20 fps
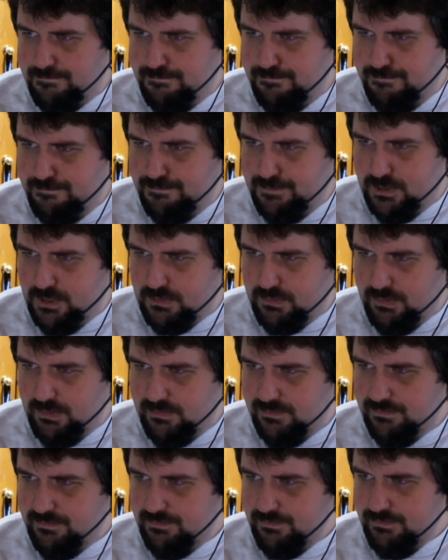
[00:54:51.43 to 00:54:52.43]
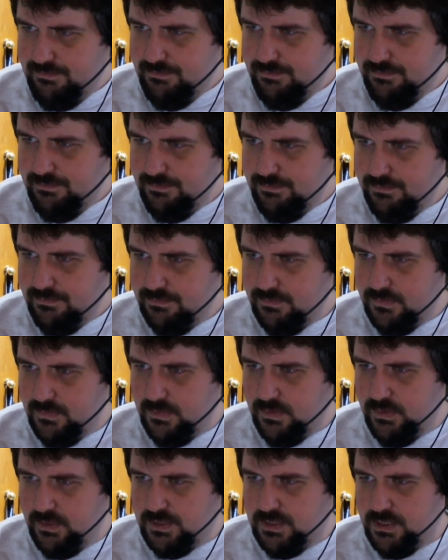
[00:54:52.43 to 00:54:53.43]
excuse me,
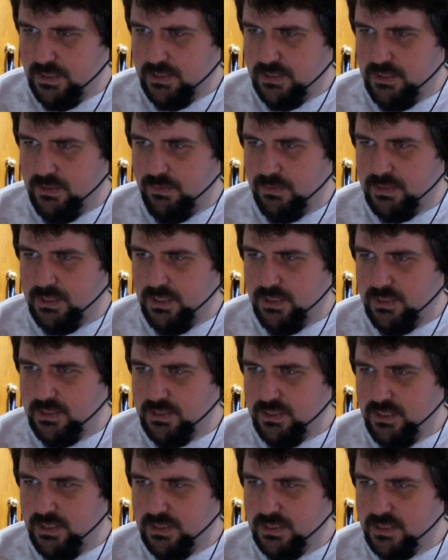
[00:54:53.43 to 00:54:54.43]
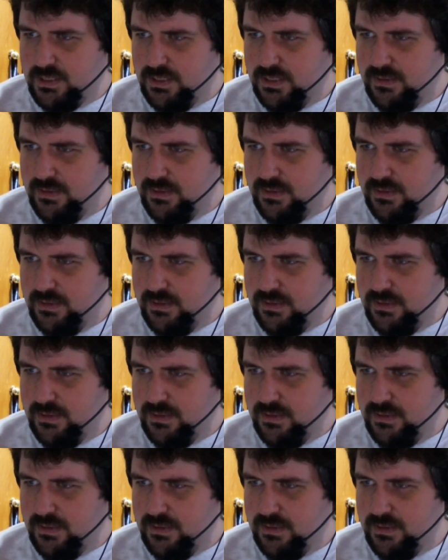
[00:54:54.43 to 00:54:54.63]
I check to see what's on this disk.